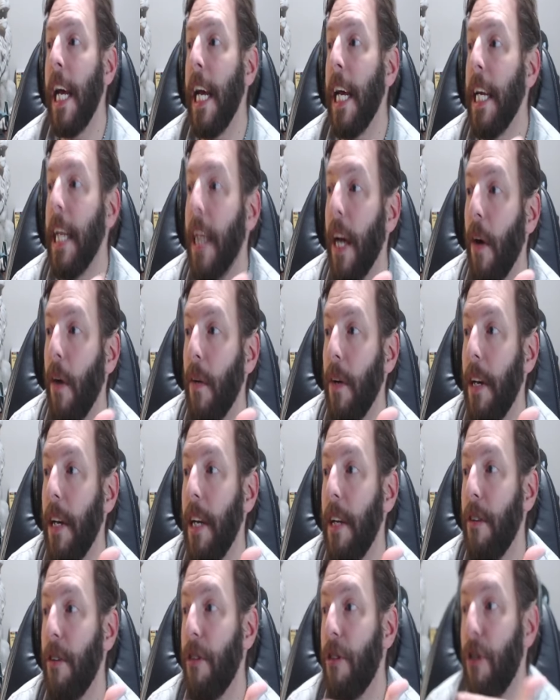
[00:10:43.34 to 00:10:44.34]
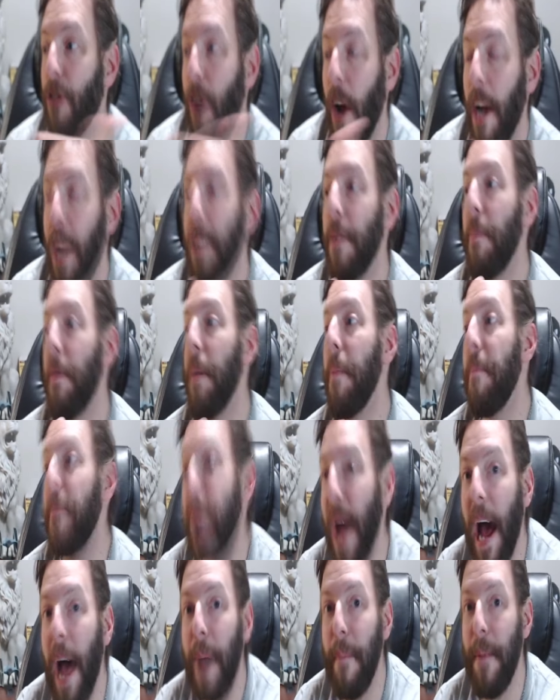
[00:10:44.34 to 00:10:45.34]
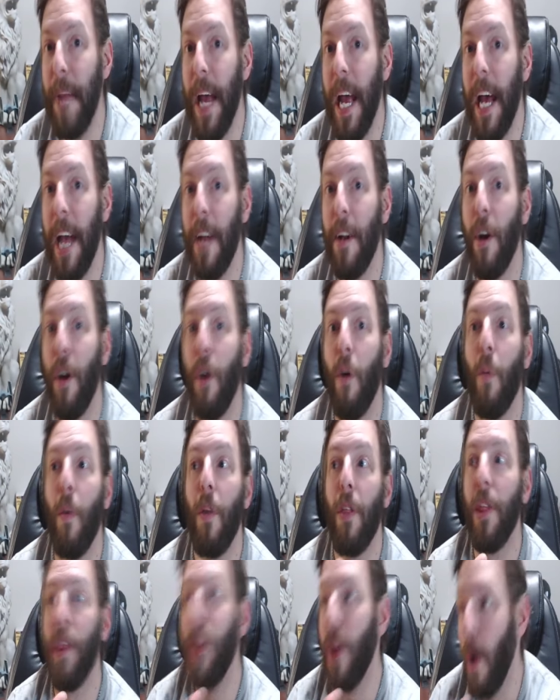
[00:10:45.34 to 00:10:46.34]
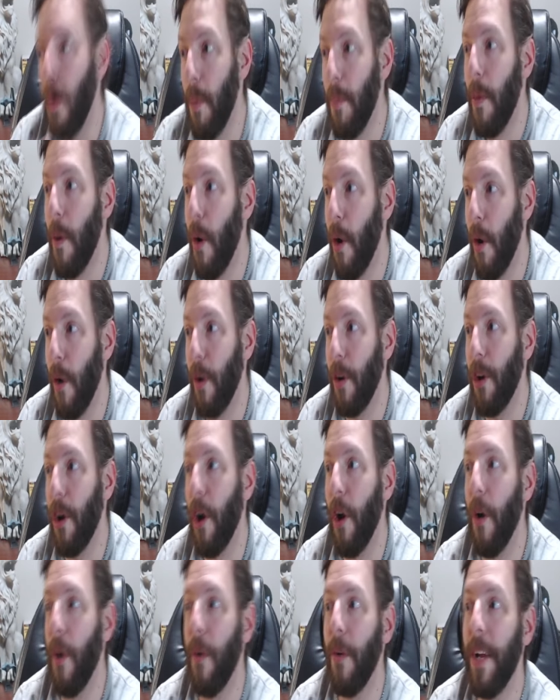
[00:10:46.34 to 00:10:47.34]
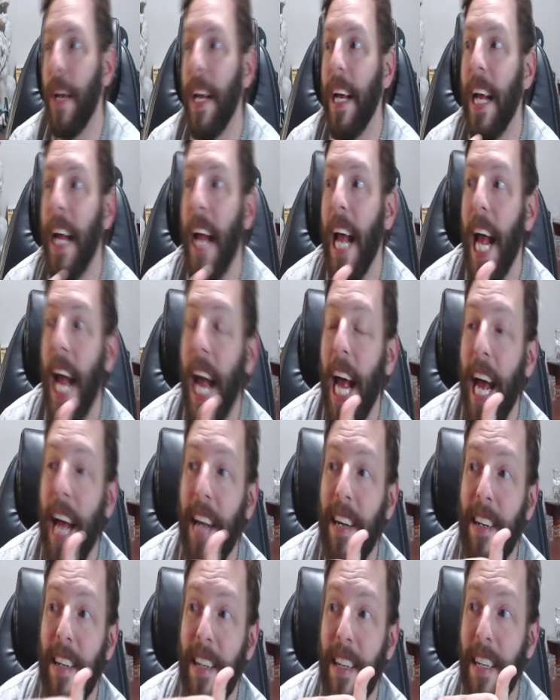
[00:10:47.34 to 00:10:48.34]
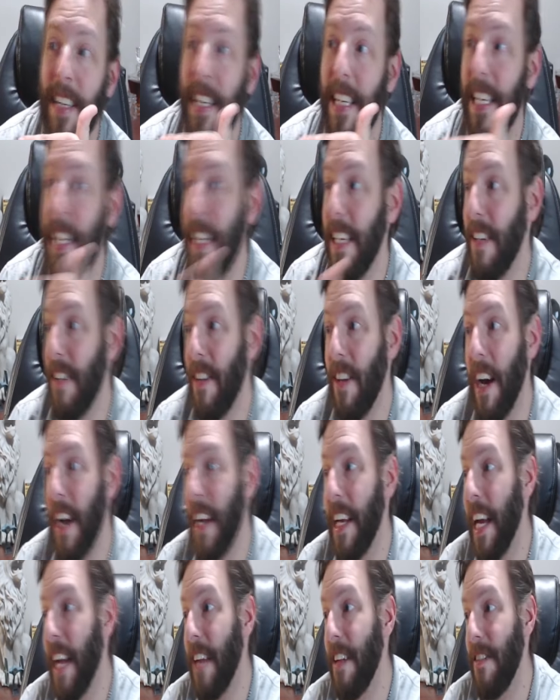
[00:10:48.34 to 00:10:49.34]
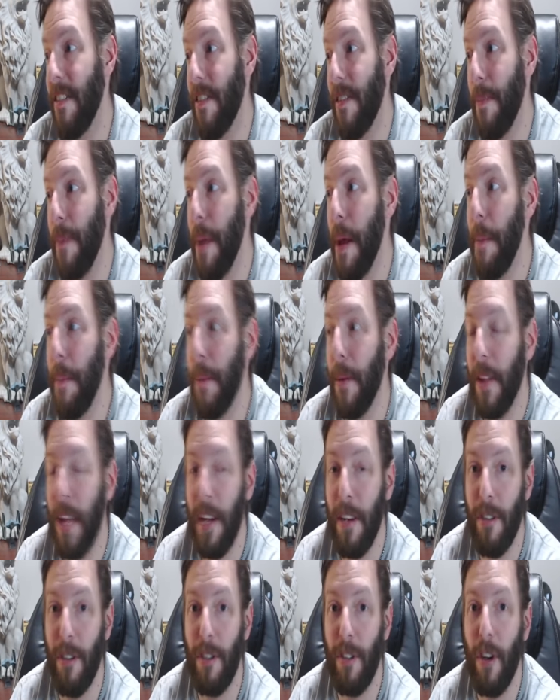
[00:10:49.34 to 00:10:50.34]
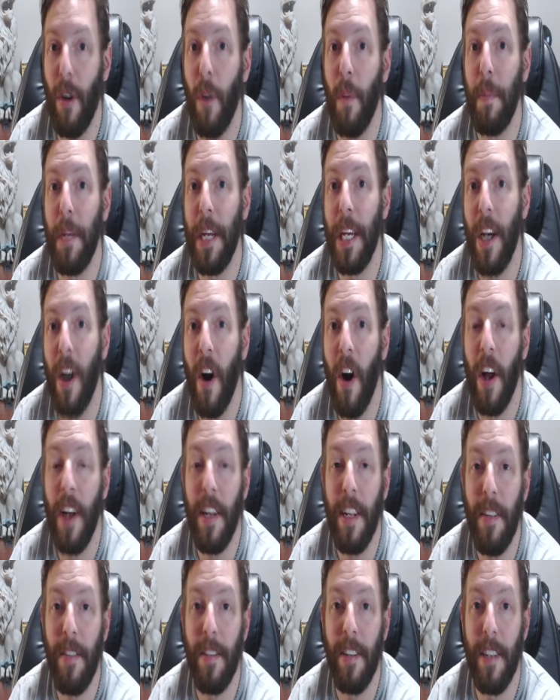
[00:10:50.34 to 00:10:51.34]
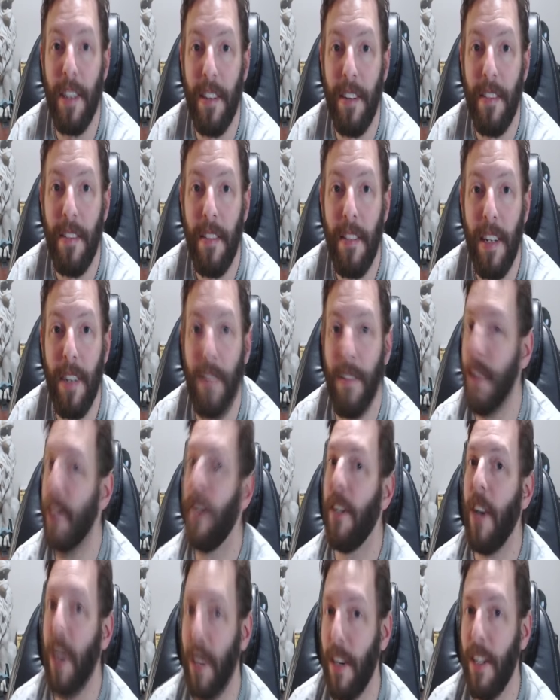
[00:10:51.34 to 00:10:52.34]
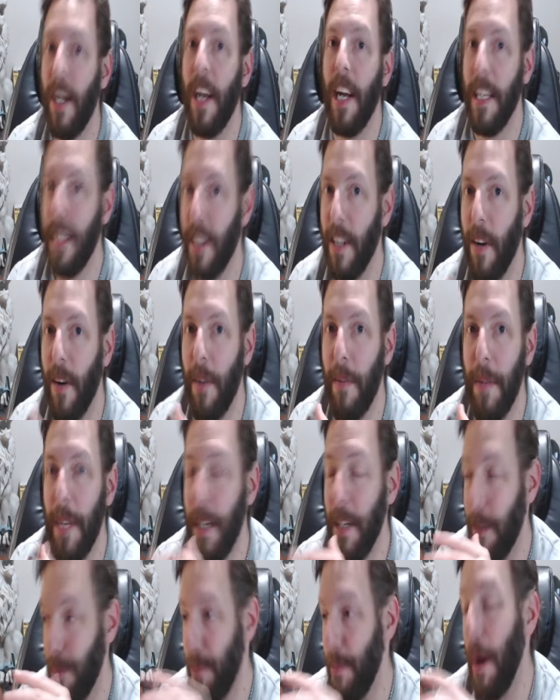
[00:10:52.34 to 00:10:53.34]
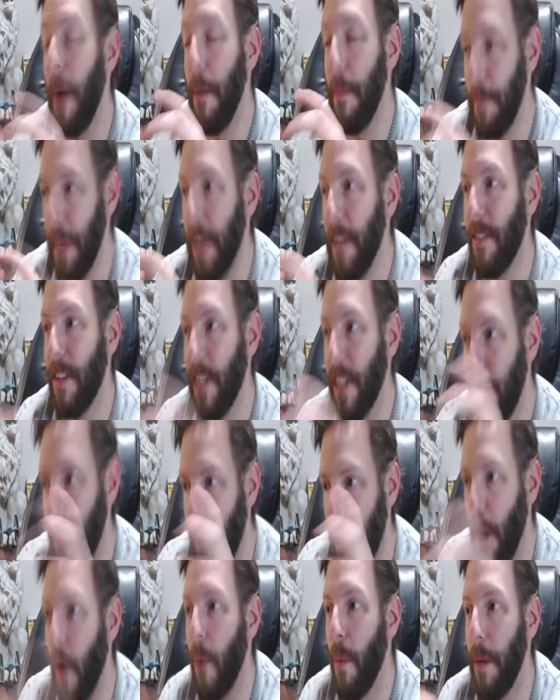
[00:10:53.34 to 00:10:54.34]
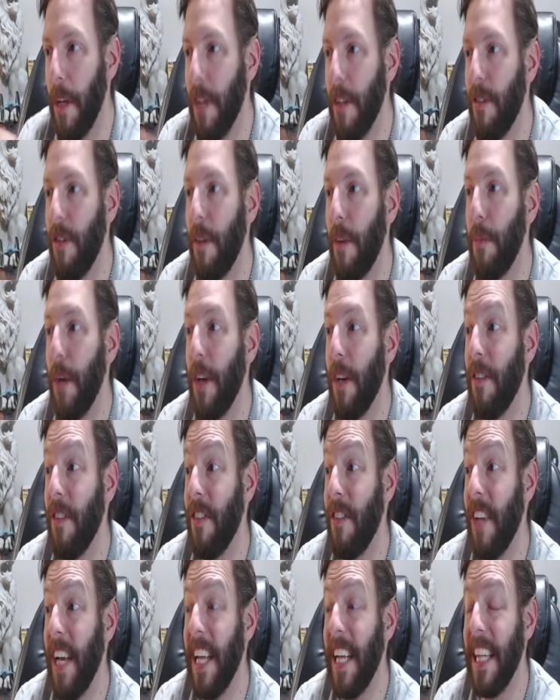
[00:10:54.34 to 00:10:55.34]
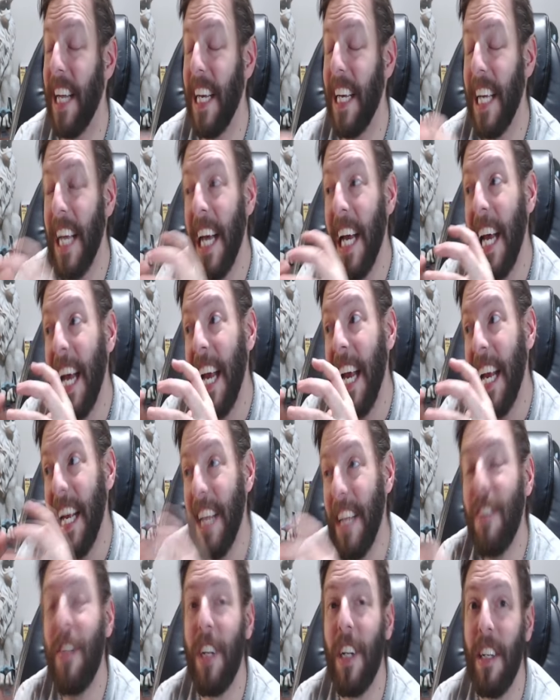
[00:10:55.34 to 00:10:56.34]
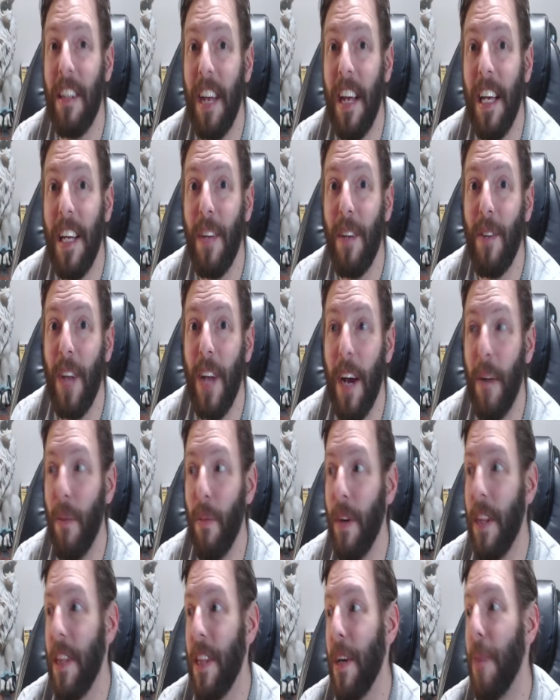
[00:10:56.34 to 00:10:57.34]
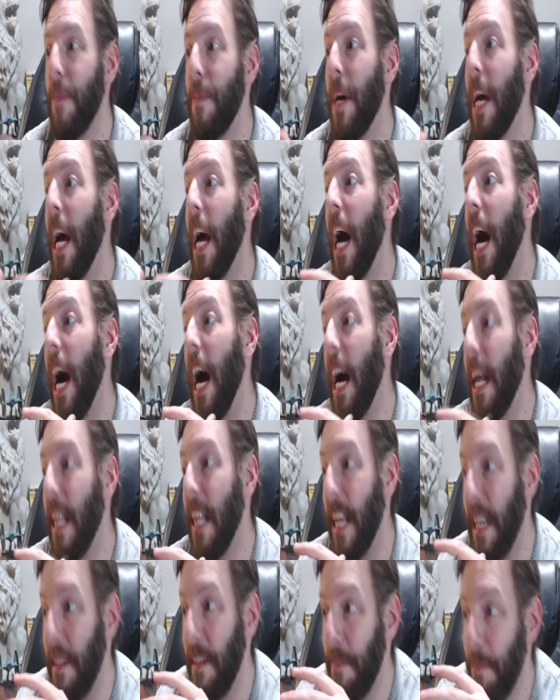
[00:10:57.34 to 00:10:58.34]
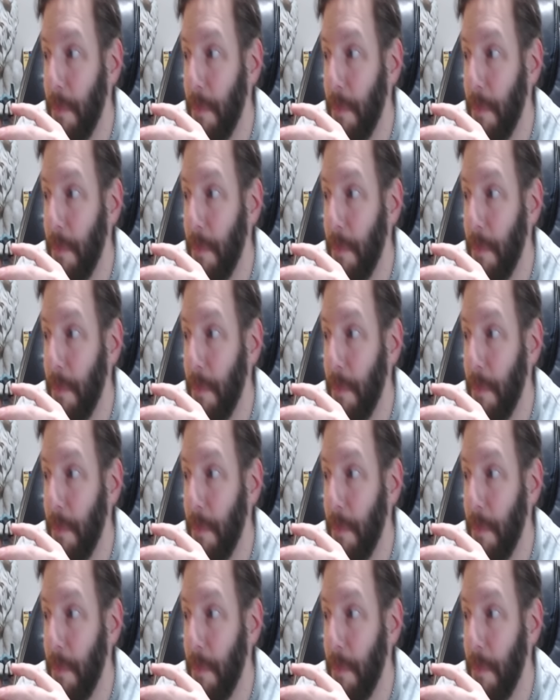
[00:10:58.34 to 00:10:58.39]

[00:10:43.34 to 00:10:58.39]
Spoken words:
You know, he's trying to be Batman with no moral code, and he's against people that just go beyond even the Dark Knight. You know what I mean? But basically what Oma is summarizing, saying, like, he's going to take you down with him. Like,